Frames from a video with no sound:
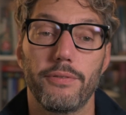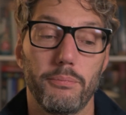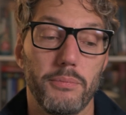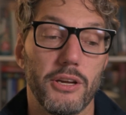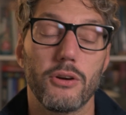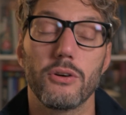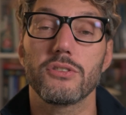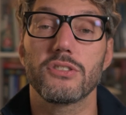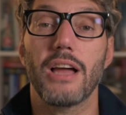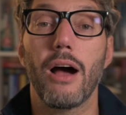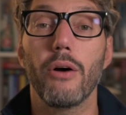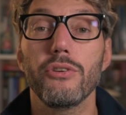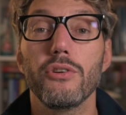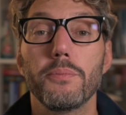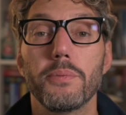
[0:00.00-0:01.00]
because
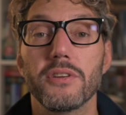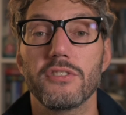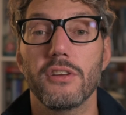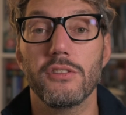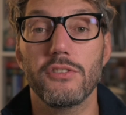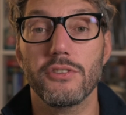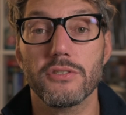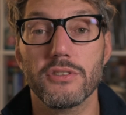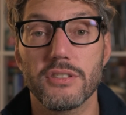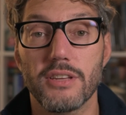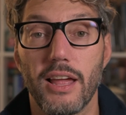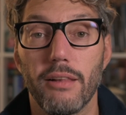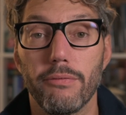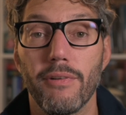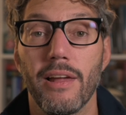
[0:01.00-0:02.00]
how you present
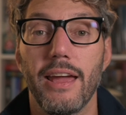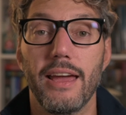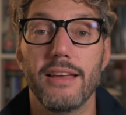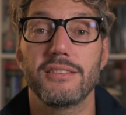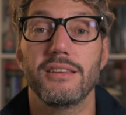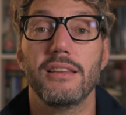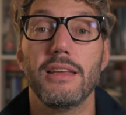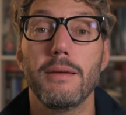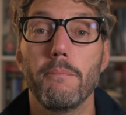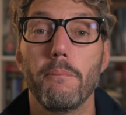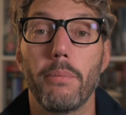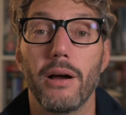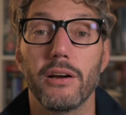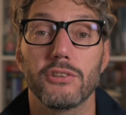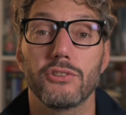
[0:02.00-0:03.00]
yourself has an
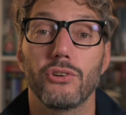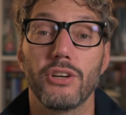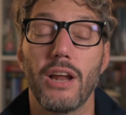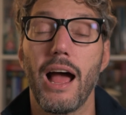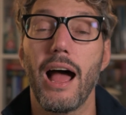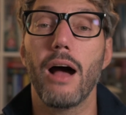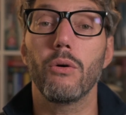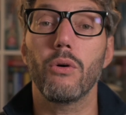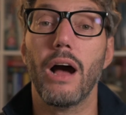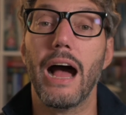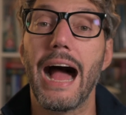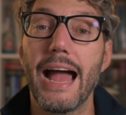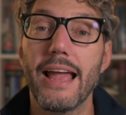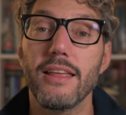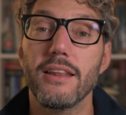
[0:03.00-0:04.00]
impact on how
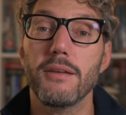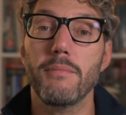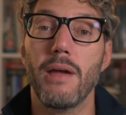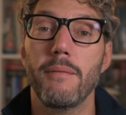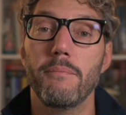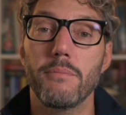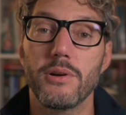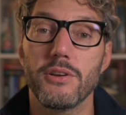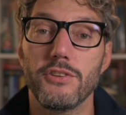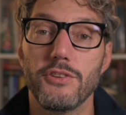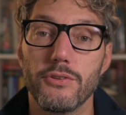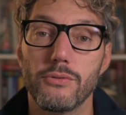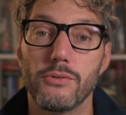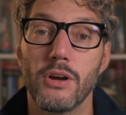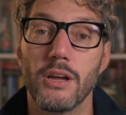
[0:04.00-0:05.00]
I remember
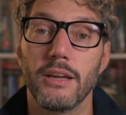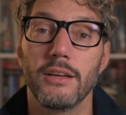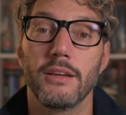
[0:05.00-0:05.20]
you,